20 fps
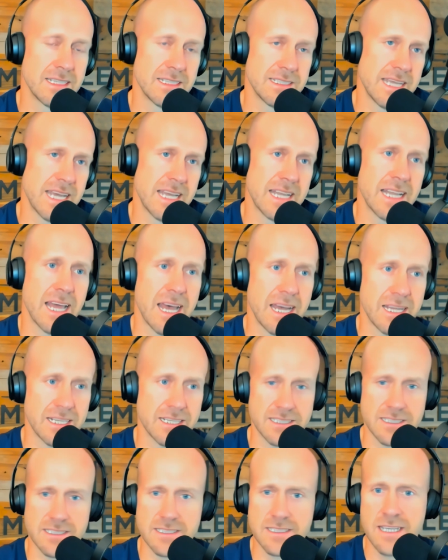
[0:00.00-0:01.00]

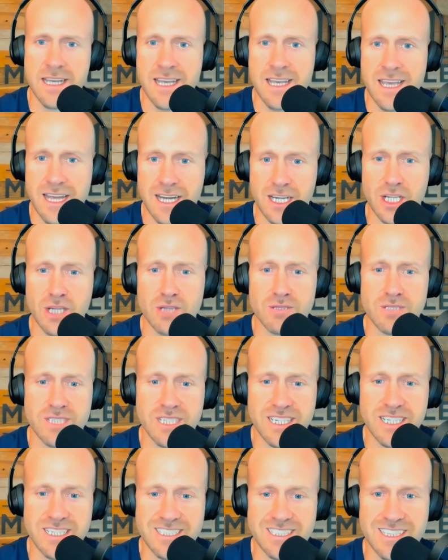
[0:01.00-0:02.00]
deadlines and
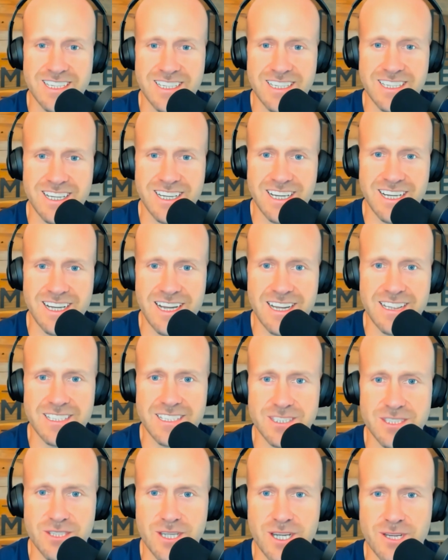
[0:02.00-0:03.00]
closing dates and things like that,
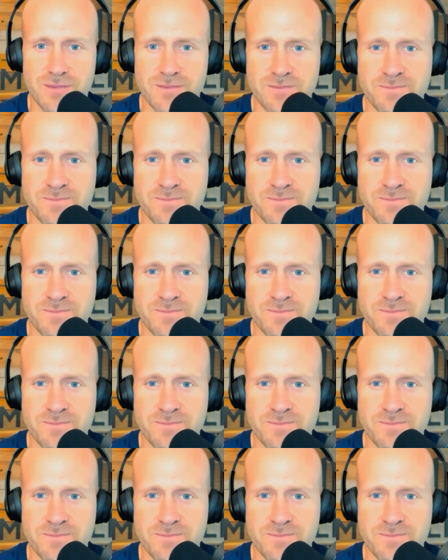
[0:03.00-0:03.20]
as you know.